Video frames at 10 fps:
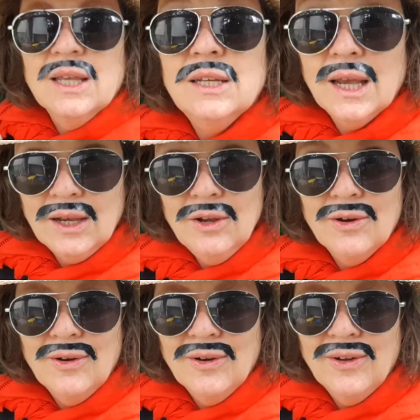the
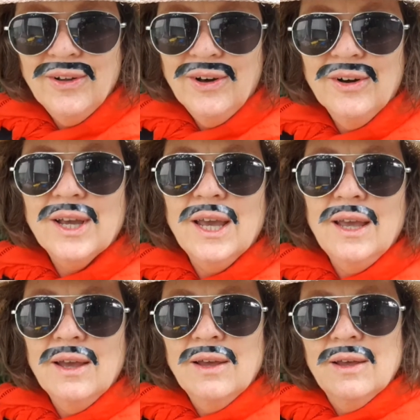tango. Okay,
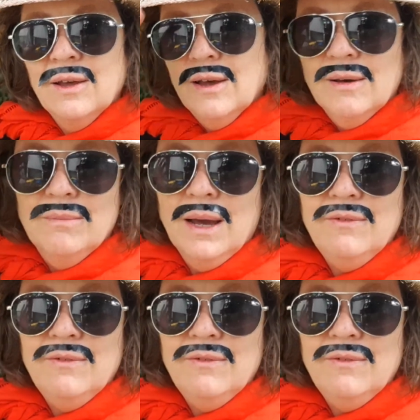bye